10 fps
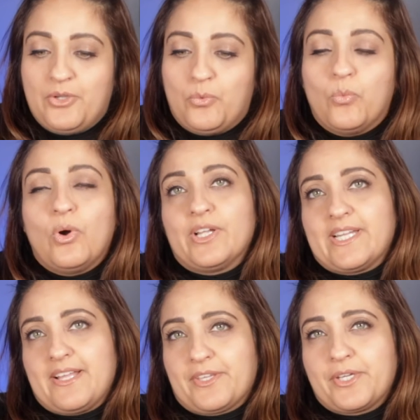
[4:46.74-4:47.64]

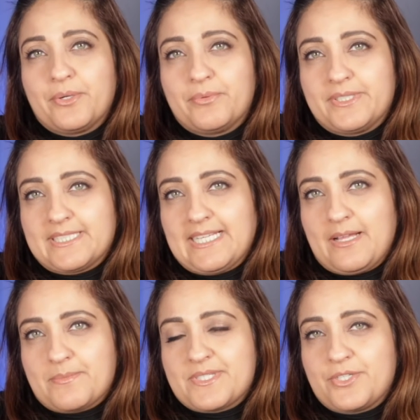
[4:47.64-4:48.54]
What are the current
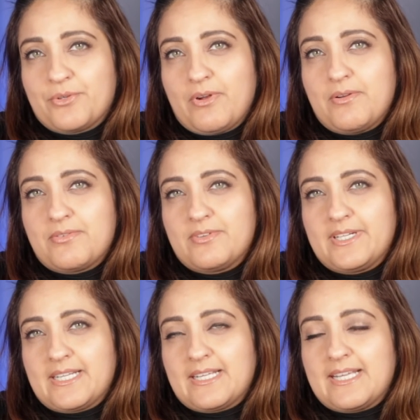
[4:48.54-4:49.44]
gaps in your
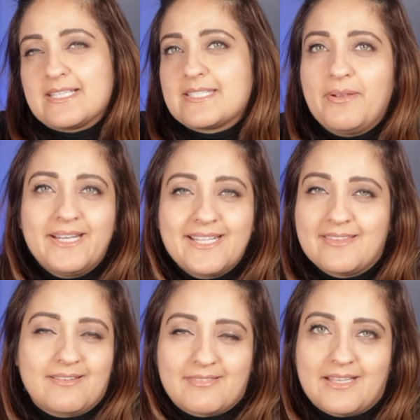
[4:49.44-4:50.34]
offering? Is there
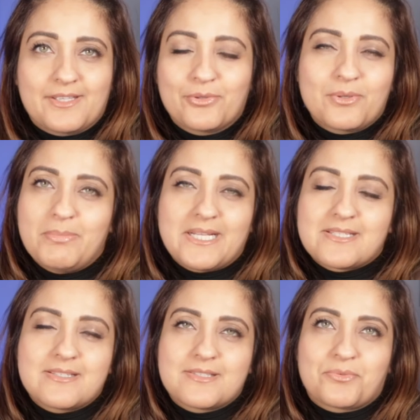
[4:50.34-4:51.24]
anything that your
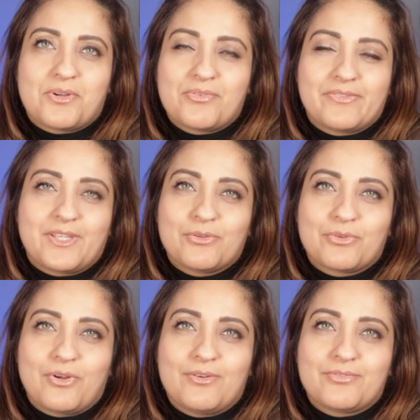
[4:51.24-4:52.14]
competitors are offering that you're
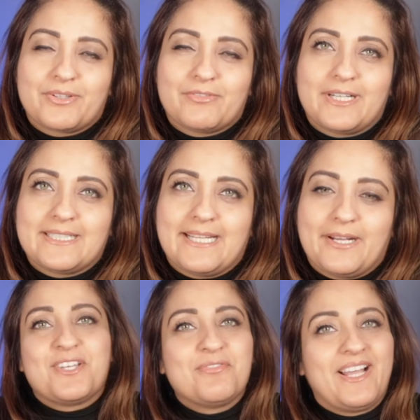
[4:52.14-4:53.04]
not offering right now?
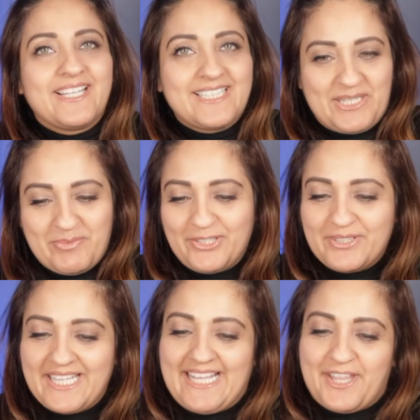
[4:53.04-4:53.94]
So finally, we're
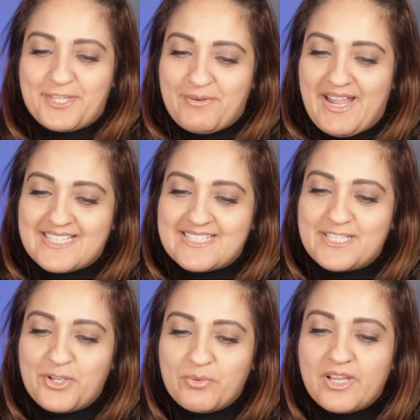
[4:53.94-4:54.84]
looking at threats.
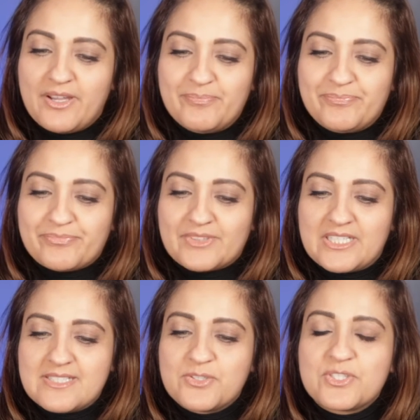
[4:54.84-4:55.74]
So
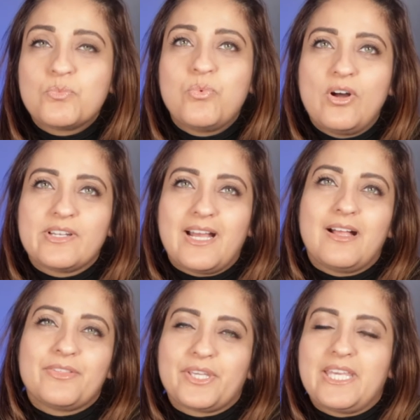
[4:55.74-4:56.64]
what
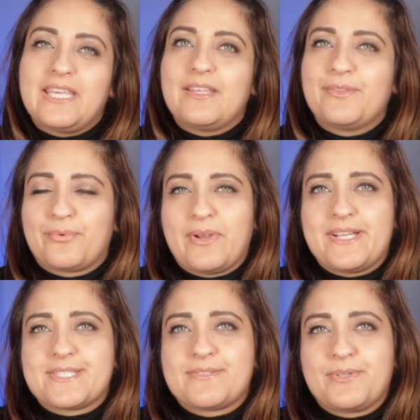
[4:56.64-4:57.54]
are the key
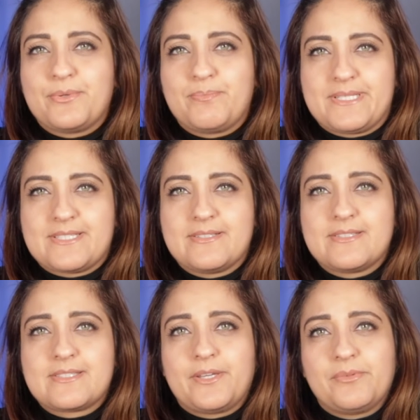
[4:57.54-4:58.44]
threats for your
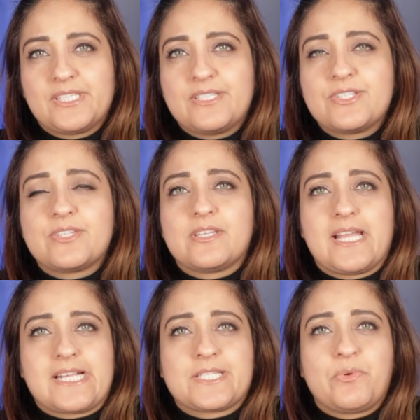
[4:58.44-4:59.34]
business going into the
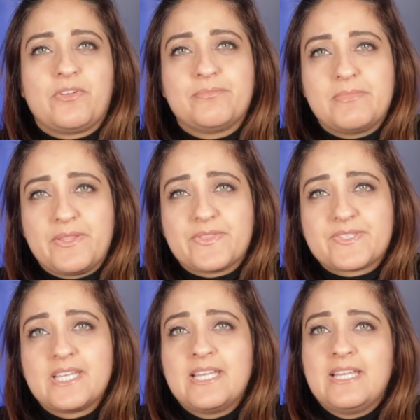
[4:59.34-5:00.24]
next 12
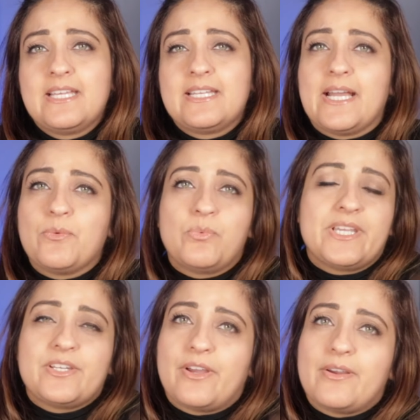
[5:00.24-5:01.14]
months? Now,
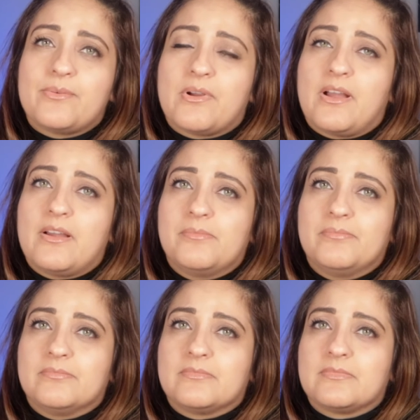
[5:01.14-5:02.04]
we know
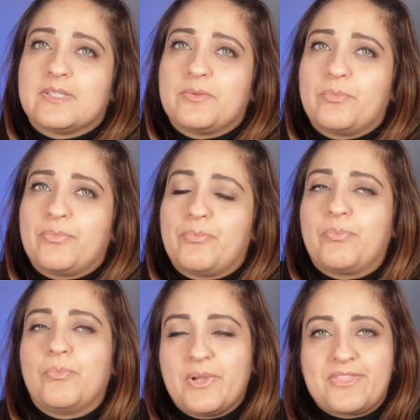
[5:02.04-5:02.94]

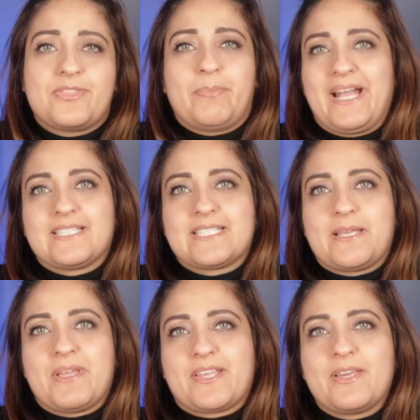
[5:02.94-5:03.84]
with the
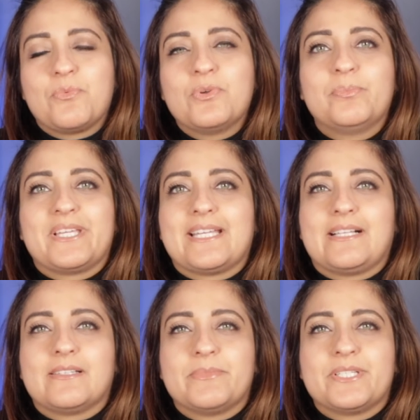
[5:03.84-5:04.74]
pandemic, there will be an
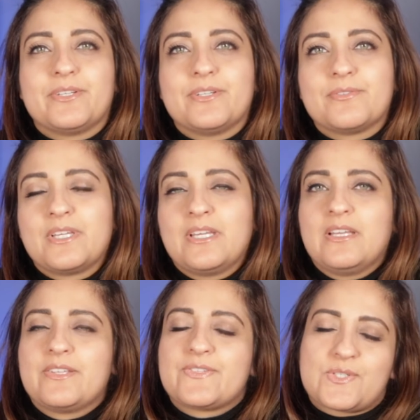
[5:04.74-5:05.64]
element of
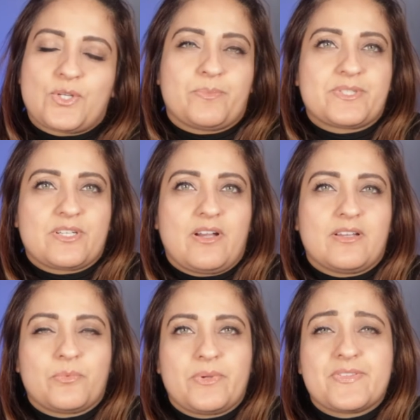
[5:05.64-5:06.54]

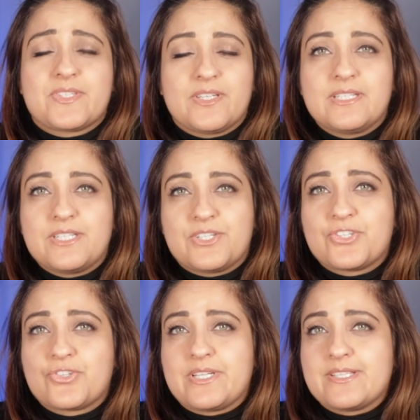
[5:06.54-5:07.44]
stop-start with certain
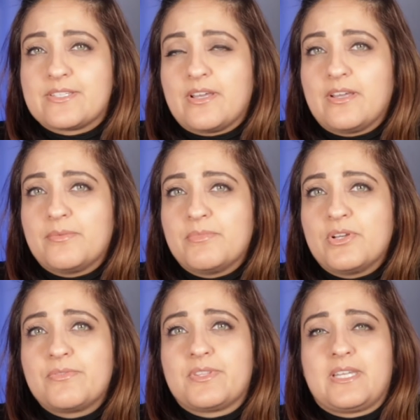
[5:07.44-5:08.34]
industries
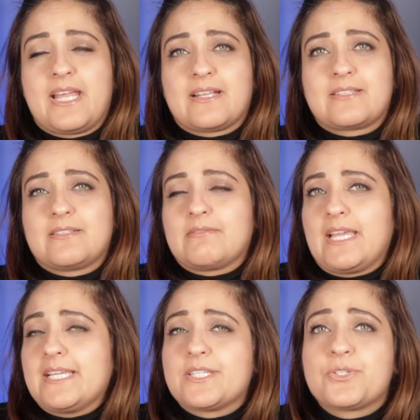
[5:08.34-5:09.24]
over the next
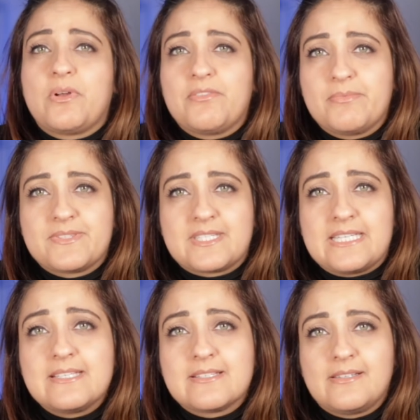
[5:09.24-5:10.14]
8 to 12 months
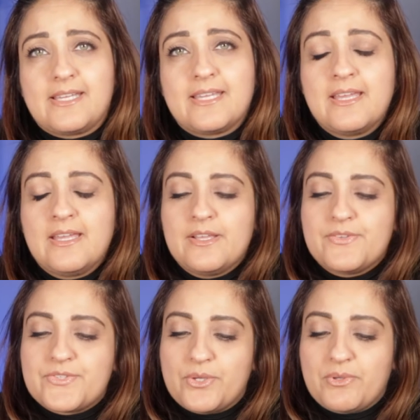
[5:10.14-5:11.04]
easily.
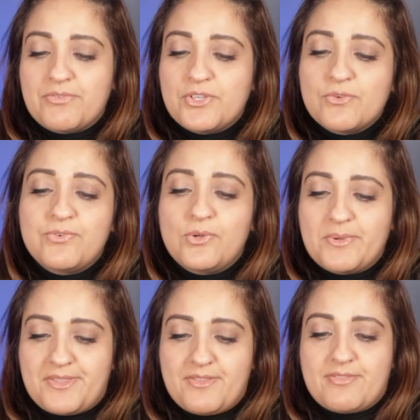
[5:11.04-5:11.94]
So if you fall
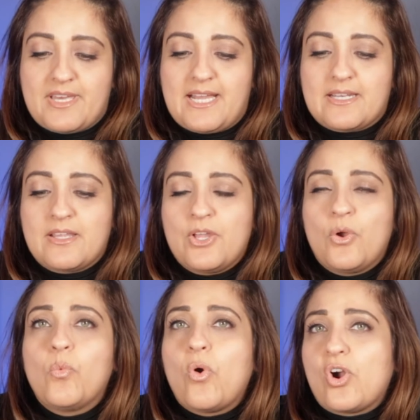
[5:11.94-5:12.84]
within that,
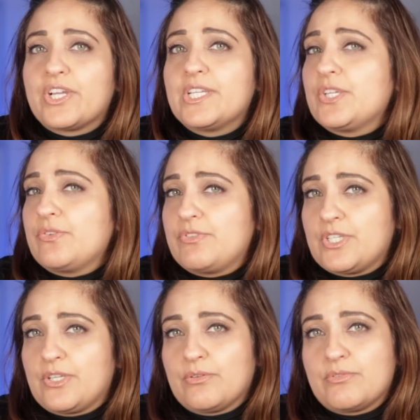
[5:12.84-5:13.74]
what can you
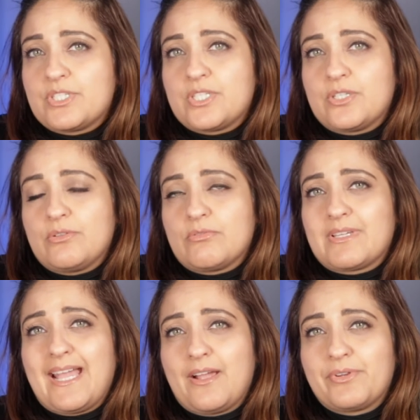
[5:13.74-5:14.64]
do to
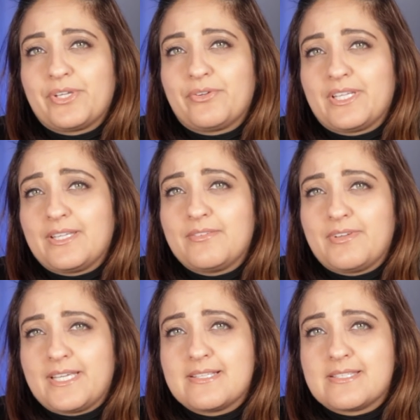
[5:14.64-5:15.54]
carry on
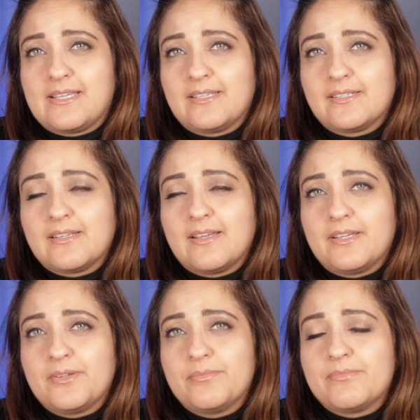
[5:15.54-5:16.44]
innovating
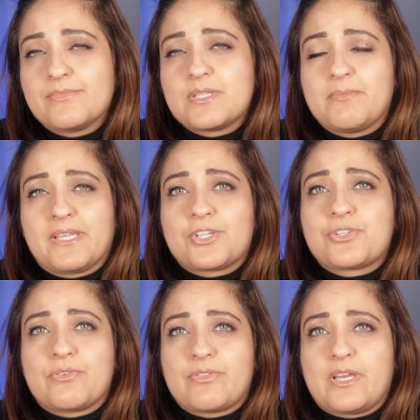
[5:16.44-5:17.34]
to make
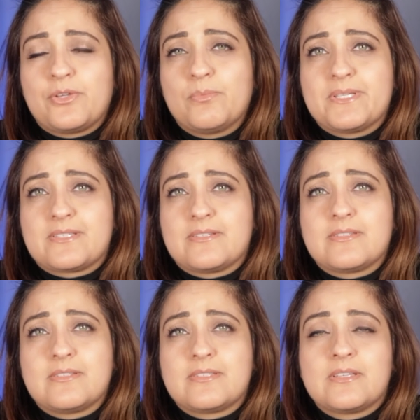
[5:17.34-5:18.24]
sure that your business
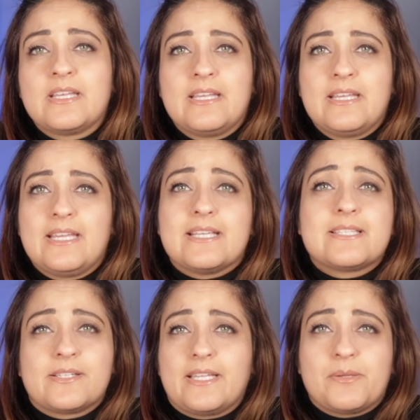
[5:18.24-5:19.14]
is
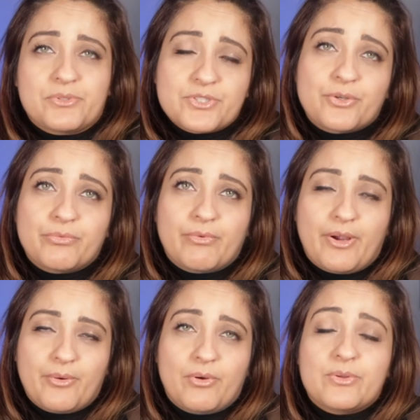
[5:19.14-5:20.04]
still able to
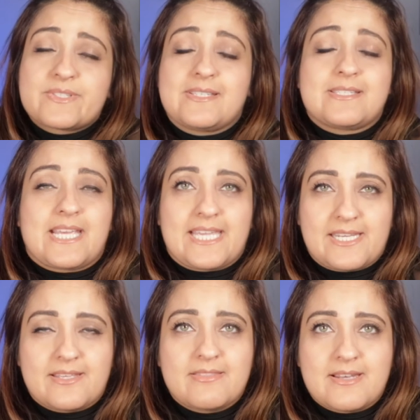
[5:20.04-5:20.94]
grow or
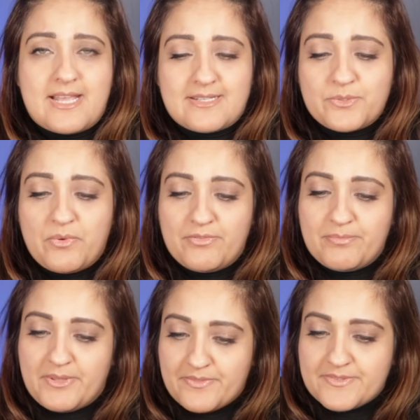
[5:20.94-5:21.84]
sustain in the next 12
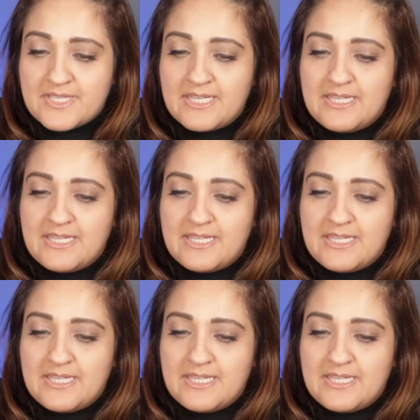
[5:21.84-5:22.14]
months?